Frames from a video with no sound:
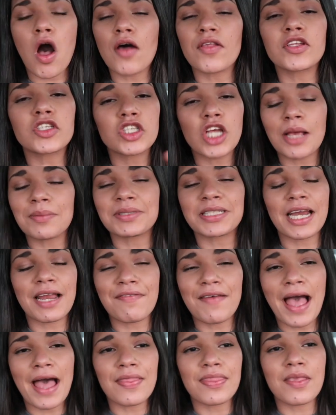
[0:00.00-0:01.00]
All the jobs that
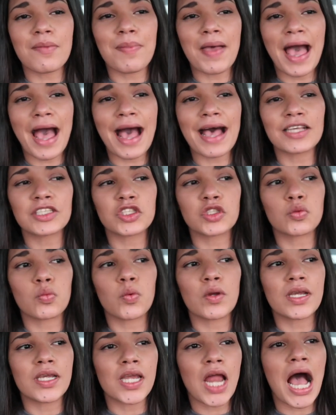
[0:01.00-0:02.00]
I've had in the past
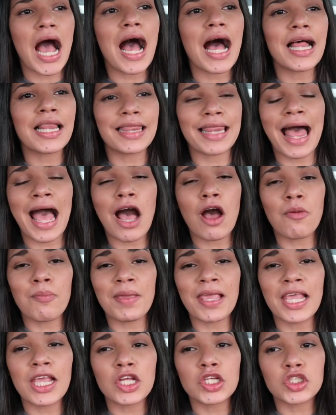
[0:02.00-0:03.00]
would not allow
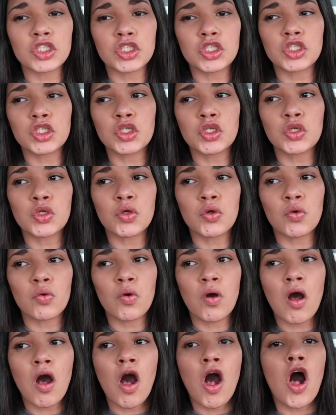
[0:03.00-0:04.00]
me
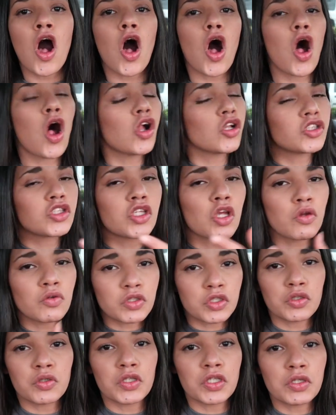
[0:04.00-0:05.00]
to also
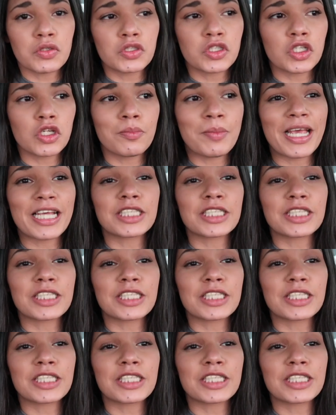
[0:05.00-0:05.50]
do YouTube,